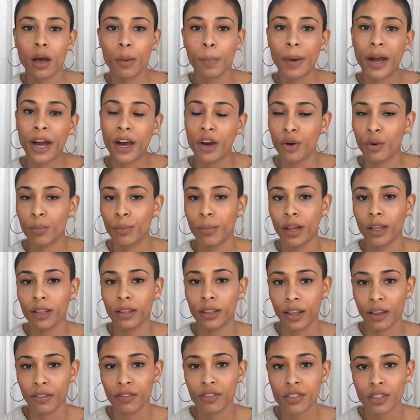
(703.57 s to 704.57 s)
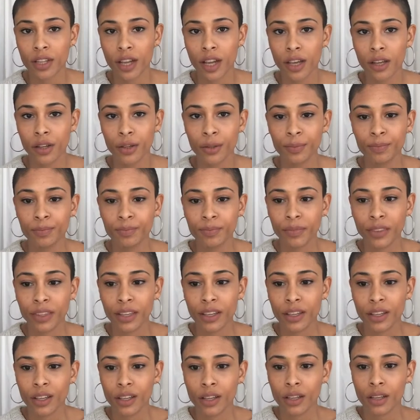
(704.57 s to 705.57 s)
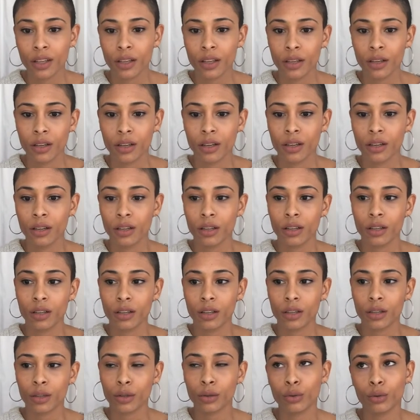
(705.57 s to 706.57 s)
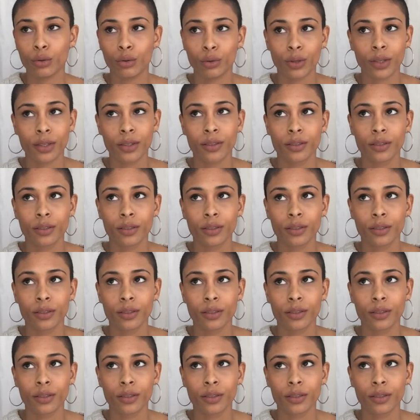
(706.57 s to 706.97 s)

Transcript: about my lifestyle? So